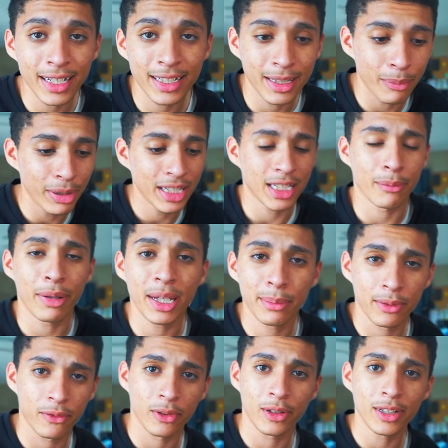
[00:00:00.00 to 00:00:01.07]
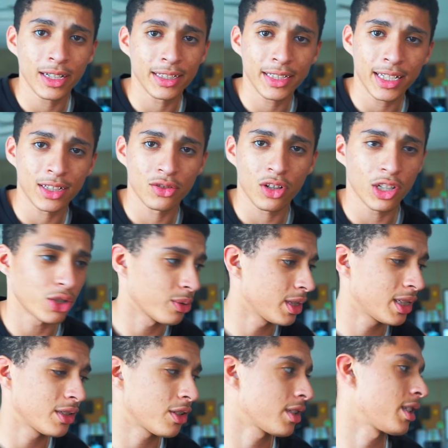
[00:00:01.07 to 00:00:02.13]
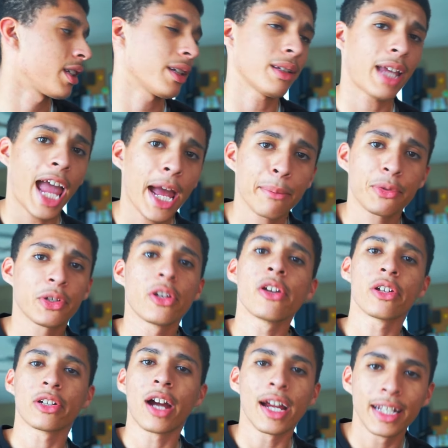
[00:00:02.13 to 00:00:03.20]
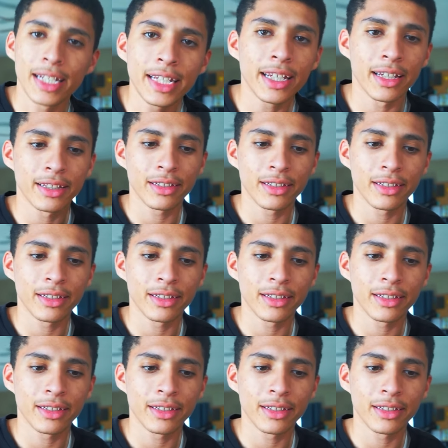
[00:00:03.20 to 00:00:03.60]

It's a piece of paper, for goodness sakes, Joshua. This is just to capture your idea.